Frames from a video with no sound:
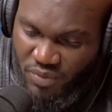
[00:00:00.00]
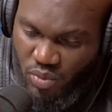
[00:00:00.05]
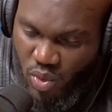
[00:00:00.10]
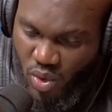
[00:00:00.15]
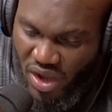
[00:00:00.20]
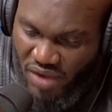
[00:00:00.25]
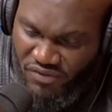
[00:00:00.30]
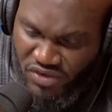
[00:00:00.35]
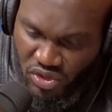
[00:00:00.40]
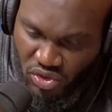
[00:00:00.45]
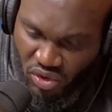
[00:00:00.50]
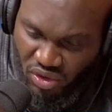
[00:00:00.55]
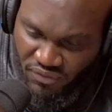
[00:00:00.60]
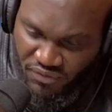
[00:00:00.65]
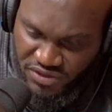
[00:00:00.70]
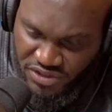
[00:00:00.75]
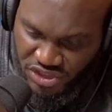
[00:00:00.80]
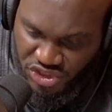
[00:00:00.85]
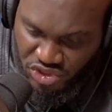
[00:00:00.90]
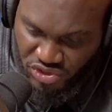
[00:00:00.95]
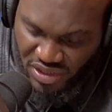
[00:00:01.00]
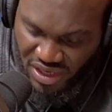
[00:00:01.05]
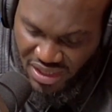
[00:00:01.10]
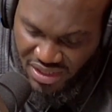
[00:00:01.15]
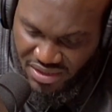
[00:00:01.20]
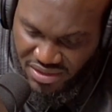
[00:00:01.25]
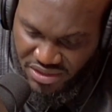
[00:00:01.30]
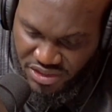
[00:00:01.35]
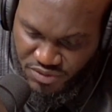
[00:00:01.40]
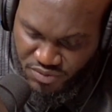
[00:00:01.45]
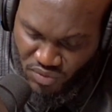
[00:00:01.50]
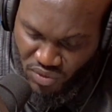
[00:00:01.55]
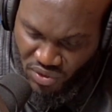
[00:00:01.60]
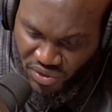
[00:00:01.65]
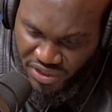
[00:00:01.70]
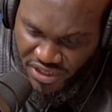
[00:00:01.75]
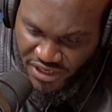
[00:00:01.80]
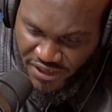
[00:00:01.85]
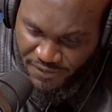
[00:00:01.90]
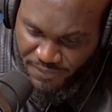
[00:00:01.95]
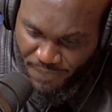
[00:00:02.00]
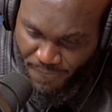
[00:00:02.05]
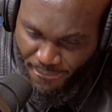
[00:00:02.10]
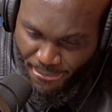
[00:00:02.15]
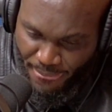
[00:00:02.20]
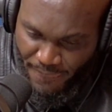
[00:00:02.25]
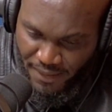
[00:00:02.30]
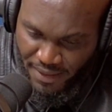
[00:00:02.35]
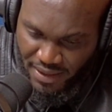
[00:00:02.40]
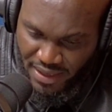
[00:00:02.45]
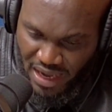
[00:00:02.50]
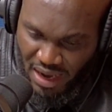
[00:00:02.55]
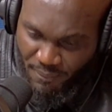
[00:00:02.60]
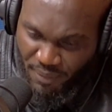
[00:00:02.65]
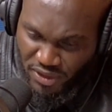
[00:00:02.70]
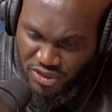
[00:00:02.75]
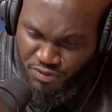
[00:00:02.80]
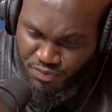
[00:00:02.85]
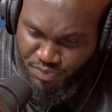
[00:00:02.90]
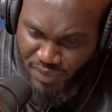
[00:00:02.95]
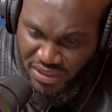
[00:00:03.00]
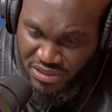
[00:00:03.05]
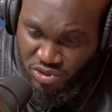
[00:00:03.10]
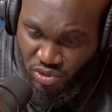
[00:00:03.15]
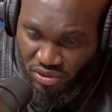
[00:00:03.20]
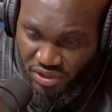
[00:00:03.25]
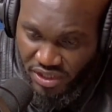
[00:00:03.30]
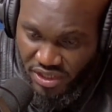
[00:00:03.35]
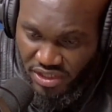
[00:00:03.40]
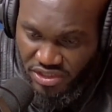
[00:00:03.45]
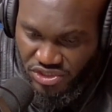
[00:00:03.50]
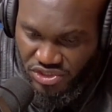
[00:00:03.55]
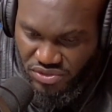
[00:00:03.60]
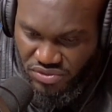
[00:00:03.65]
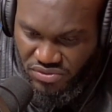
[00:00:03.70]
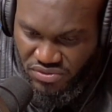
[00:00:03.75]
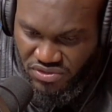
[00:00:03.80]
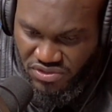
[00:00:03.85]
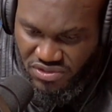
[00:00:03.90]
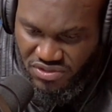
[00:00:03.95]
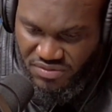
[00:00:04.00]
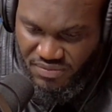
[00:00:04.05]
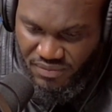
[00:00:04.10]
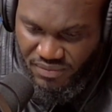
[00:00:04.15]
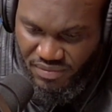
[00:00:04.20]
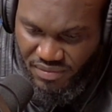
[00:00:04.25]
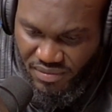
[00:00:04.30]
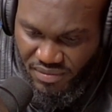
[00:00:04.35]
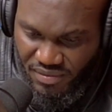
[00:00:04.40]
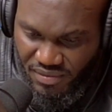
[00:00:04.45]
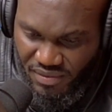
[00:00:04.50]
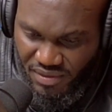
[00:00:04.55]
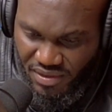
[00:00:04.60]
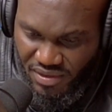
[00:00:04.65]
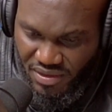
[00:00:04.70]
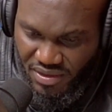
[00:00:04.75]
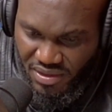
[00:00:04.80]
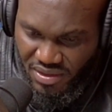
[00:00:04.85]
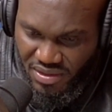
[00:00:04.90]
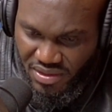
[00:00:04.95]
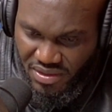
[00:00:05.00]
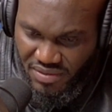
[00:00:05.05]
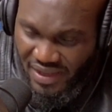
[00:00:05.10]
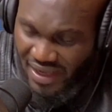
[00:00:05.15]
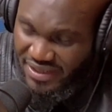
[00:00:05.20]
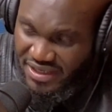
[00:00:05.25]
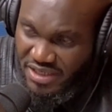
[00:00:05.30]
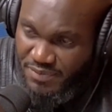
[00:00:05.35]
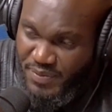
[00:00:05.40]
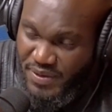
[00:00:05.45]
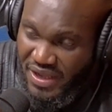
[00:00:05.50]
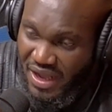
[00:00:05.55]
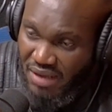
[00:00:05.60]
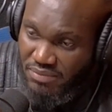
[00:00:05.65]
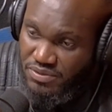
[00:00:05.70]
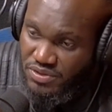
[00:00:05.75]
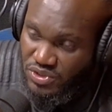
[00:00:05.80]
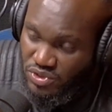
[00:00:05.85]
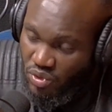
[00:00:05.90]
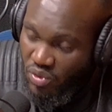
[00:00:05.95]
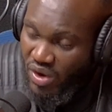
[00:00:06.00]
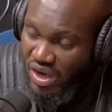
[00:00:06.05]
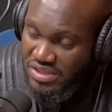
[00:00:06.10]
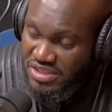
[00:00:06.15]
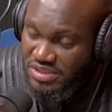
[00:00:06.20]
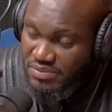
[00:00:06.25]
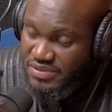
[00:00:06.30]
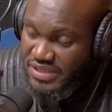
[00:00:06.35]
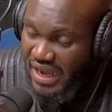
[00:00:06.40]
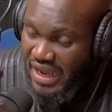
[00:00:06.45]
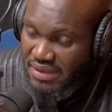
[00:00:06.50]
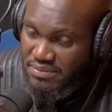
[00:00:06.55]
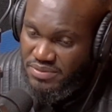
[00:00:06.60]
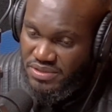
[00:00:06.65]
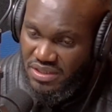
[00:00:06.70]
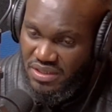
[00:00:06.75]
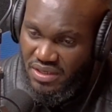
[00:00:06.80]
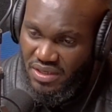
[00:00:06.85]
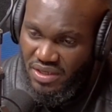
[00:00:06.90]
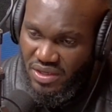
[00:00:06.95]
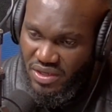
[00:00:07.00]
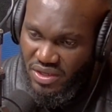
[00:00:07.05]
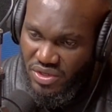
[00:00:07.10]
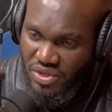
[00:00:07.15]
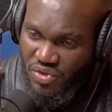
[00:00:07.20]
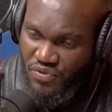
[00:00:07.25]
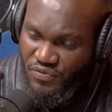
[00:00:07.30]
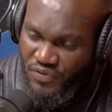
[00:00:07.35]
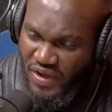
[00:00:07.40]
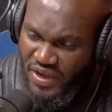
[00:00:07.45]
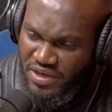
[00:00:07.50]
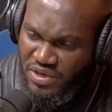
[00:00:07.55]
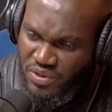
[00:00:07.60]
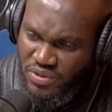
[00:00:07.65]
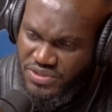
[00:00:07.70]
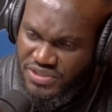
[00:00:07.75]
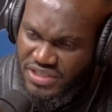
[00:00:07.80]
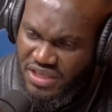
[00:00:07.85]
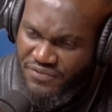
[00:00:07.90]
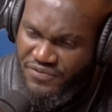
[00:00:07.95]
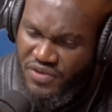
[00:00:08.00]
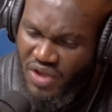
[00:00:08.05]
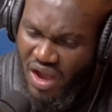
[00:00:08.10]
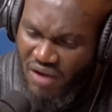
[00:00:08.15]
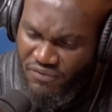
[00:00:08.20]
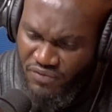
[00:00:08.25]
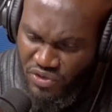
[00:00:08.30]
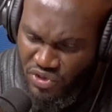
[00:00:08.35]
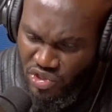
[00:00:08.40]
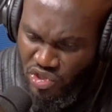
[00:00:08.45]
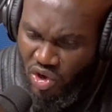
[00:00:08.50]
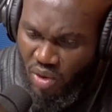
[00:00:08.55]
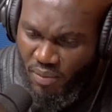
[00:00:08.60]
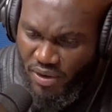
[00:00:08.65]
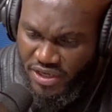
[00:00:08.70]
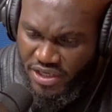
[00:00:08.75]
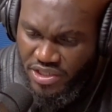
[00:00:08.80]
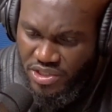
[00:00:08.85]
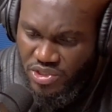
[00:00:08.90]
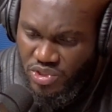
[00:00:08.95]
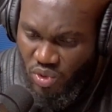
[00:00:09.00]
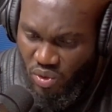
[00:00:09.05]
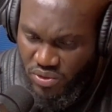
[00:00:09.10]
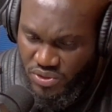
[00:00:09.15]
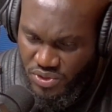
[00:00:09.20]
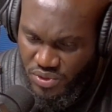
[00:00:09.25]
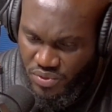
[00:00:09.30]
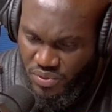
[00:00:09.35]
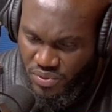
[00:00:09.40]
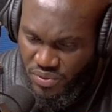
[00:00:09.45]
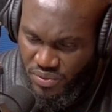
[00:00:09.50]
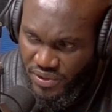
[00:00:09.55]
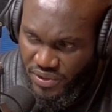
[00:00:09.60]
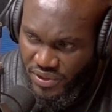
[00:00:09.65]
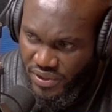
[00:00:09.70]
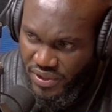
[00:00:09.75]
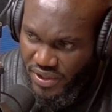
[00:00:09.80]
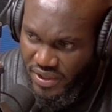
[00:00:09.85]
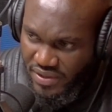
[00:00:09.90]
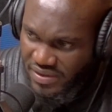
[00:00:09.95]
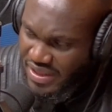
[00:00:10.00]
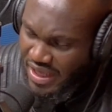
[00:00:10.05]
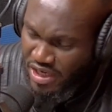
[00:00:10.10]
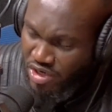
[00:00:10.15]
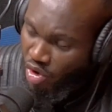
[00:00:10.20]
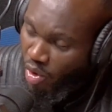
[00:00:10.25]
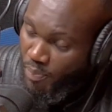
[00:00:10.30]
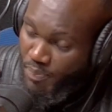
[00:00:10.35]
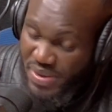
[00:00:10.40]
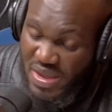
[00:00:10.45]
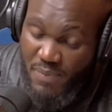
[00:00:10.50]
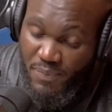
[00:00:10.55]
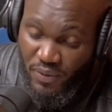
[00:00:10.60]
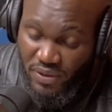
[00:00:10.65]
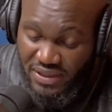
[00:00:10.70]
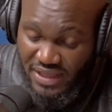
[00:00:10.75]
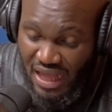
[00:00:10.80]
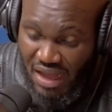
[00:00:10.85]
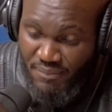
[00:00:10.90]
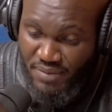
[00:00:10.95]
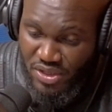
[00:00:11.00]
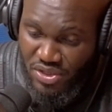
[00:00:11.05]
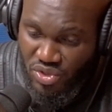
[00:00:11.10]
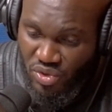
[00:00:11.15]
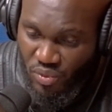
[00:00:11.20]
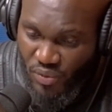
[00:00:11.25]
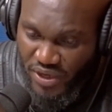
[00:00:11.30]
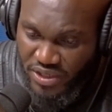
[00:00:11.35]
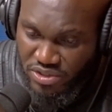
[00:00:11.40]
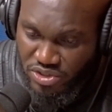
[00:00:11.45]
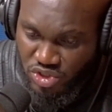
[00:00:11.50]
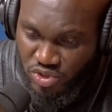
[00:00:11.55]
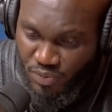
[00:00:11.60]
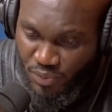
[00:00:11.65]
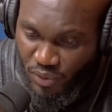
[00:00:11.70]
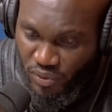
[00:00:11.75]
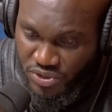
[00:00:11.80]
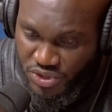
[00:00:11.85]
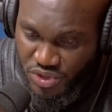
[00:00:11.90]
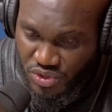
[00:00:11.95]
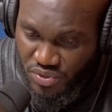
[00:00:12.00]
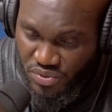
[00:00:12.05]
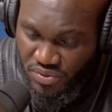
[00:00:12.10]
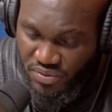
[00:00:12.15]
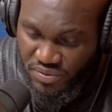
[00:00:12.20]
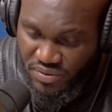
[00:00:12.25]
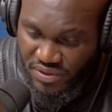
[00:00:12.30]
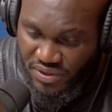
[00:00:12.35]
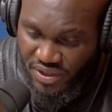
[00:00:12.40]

having a conversation earlier this morning about mental issues that it becomes so hard. Sometimes you find yourself, you have nobody to talk to, there are no people coming your way to support you.